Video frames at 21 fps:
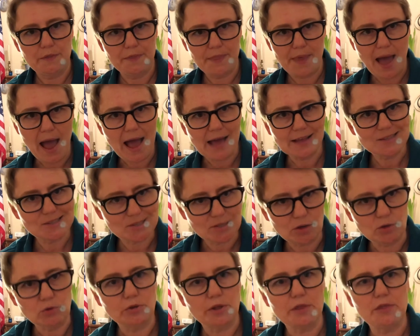that's
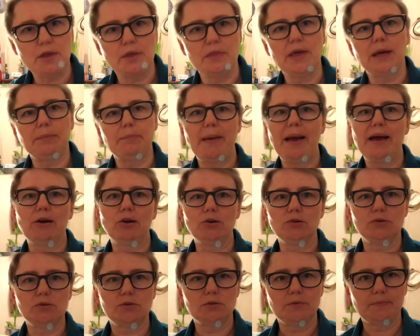the only thing that
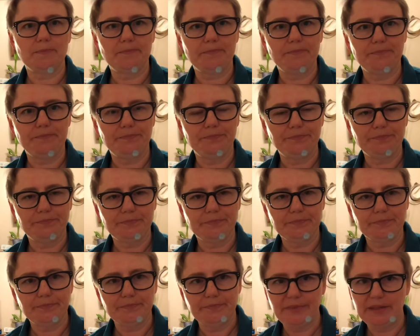matters,
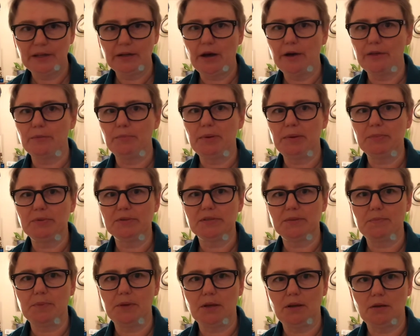not other people's
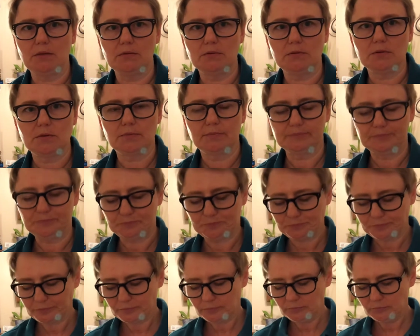opinions.
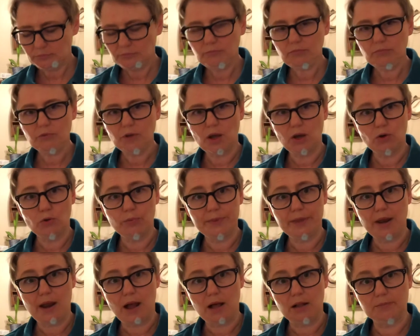I hope
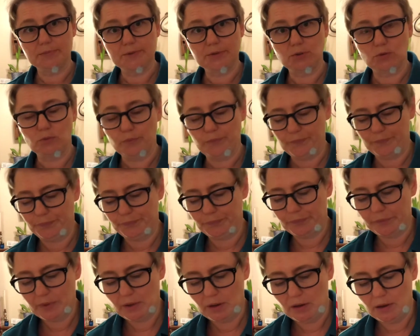that helps you.
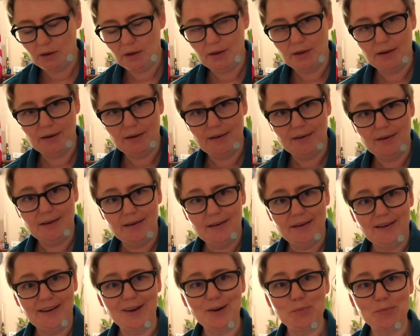
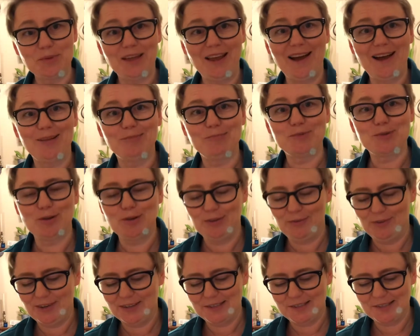I hope that helps
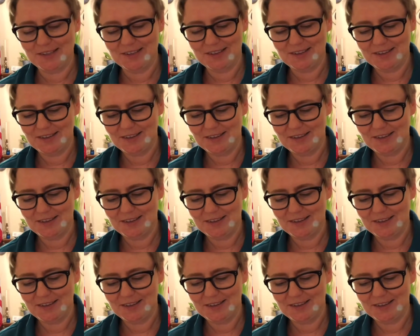all of us.